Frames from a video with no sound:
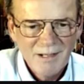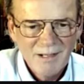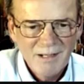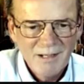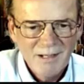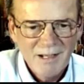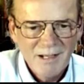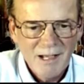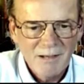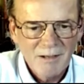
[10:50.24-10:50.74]

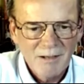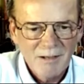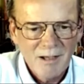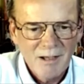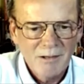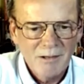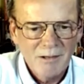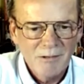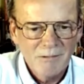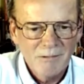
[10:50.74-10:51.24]
a
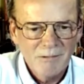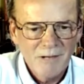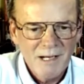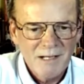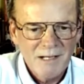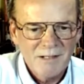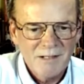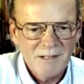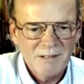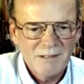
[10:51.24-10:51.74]
great
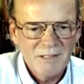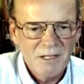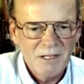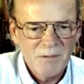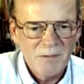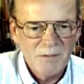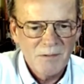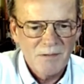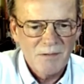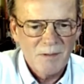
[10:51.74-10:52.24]
use of
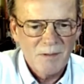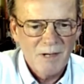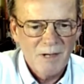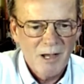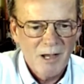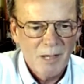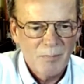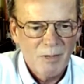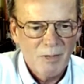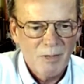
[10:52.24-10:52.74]
the light
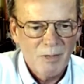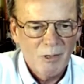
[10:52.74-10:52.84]
bulb.